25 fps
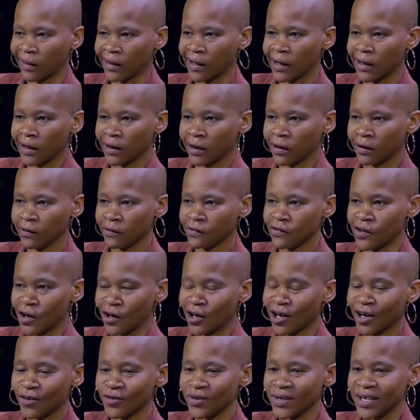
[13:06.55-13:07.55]
And I
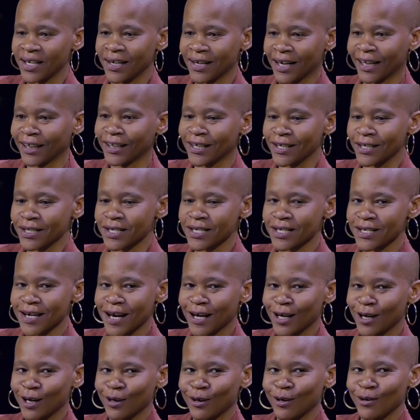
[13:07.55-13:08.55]
yeah I really like it
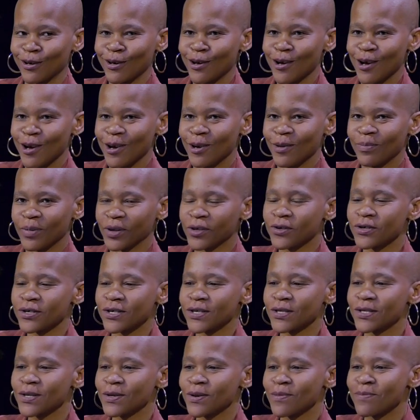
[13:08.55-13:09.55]
uh,
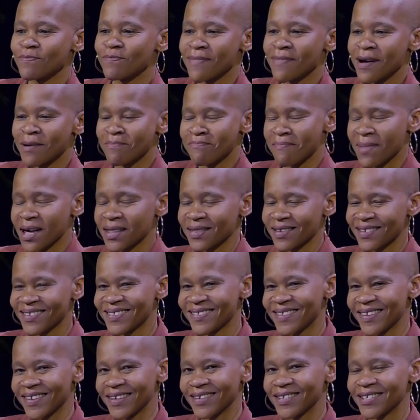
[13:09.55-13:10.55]
because my mother
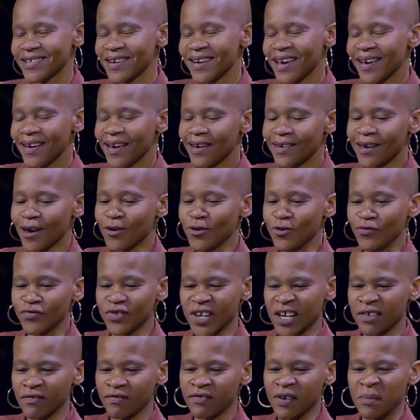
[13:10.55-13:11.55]
said yeah you've
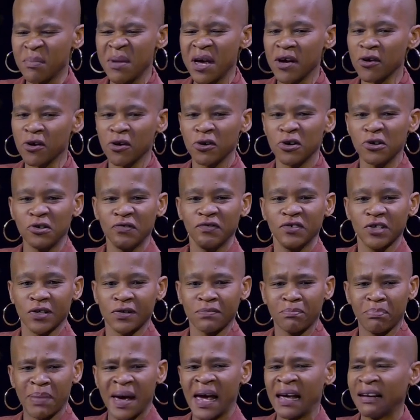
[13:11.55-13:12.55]
done flamenco, you've
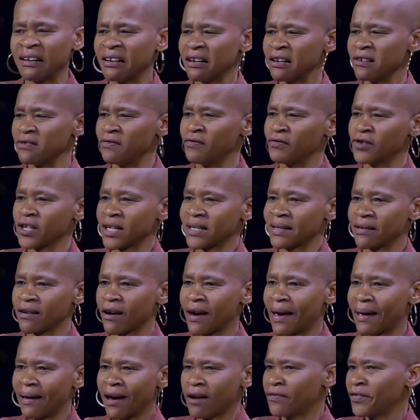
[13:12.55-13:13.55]
done ballet, you've done
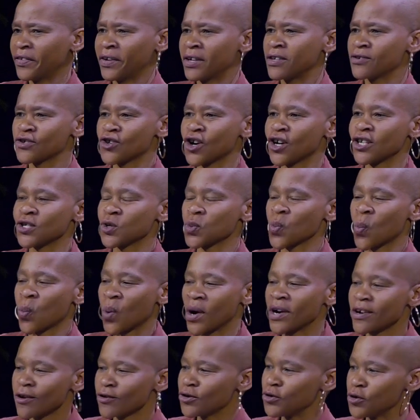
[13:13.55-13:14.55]
African dance.
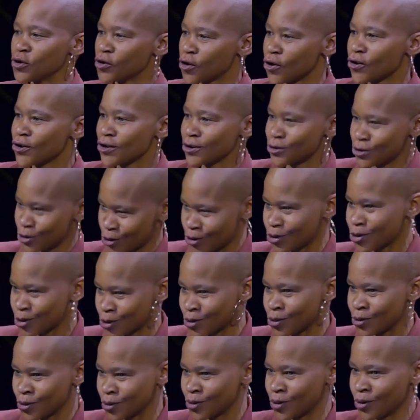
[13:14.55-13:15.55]
When are you going to
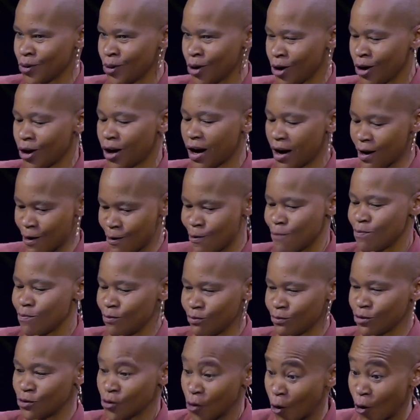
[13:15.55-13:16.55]
do
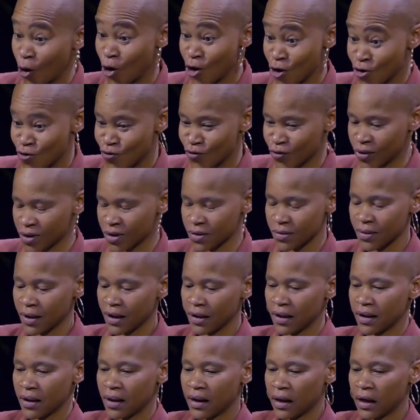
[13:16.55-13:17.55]
um, your own?
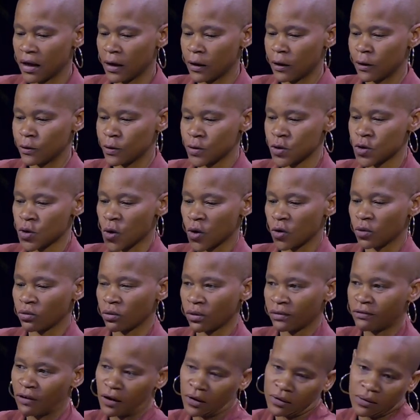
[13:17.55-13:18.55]
Uh, so
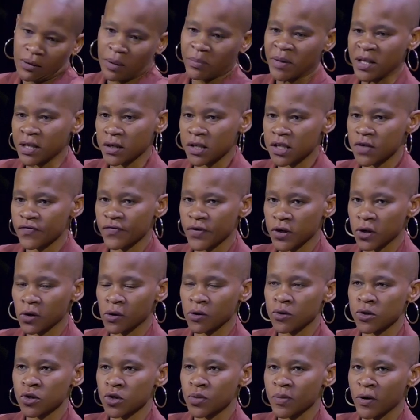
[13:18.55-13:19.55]
yeah, I mean, it's very
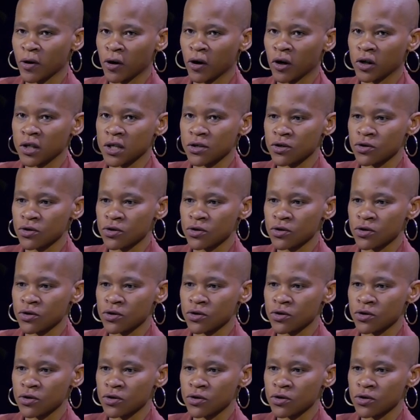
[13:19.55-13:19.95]
close to my heart.